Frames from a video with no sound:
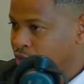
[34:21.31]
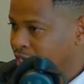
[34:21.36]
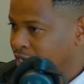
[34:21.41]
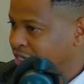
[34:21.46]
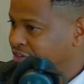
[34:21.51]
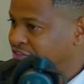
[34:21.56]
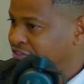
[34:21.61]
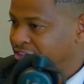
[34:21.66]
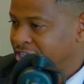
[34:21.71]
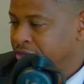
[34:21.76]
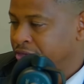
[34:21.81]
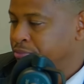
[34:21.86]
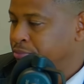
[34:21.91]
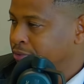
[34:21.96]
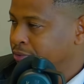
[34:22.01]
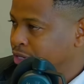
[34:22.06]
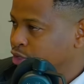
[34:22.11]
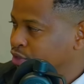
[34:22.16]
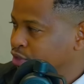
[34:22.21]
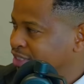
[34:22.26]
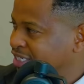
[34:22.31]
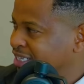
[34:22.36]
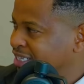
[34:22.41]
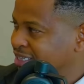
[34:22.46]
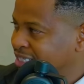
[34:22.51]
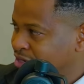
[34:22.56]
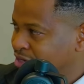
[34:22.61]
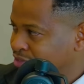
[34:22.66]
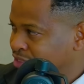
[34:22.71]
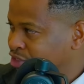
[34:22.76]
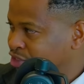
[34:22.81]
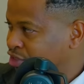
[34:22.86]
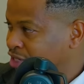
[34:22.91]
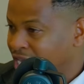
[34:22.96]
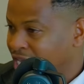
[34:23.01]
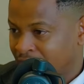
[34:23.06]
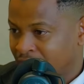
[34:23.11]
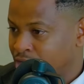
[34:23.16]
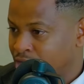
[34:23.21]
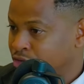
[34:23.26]
I can flip your
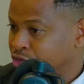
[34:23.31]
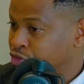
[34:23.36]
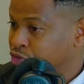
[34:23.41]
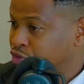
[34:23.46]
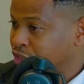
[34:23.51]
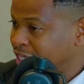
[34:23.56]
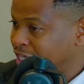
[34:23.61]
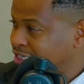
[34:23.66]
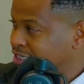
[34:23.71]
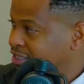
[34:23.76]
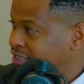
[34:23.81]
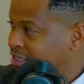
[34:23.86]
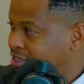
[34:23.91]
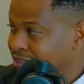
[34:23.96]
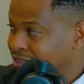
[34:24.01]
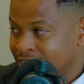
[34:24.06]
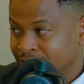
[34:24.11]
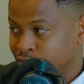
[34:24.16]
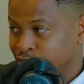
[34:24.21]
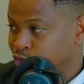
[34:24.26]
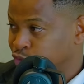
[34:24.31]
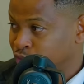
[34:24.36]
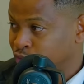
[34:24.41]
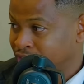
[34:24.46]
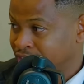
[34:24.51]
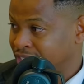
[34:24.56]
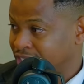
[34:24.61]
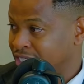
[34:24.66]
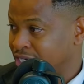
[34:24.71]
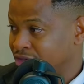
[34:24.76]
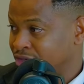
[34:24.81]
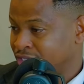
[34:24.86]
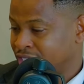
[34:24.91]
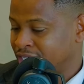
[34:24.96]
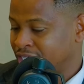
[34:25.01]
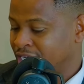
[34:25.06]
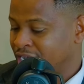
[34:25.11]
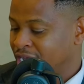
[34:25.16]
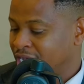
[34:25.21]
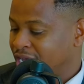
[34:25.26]
$10,000 account to $30,000 to $20,000.